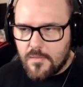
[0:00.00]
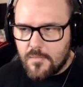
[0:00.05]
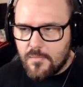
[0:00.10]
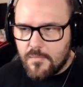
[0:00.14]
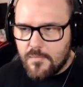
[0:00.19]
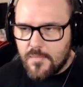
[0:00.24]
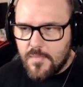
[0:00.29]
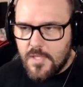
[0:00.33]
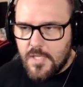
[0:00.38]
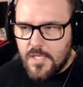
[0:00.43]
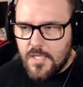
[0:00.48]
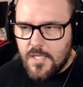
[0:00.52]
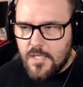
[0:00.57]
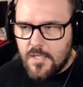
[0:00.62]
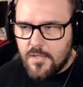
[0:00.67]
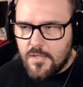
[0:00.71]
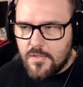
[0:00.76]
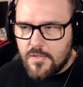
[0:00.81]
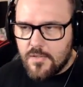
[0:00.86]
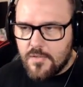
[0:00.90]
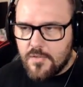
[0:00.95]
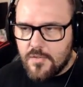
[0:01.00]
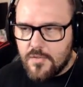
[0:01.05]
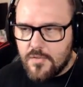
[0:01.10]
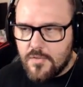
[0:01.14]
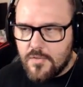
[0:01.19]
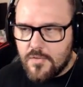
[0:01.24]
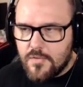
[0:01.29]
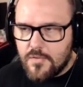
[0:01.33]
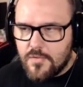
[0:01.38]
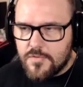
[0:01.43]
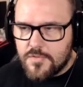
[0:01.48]

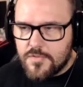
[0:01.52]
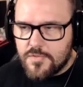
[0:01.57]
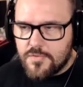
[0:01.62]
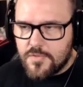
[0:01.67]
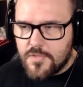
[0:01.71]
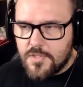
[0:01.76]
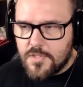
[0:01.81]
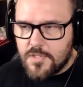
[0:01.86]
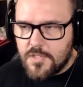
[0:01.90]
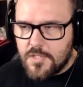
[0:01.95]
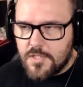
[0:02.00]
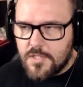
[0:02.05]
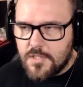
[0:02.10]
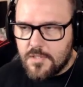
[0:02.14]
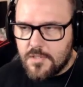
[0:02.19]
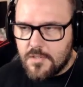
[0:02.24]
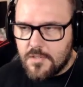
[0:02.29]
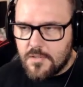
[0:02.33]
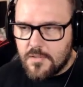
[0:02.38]
Meadow Street.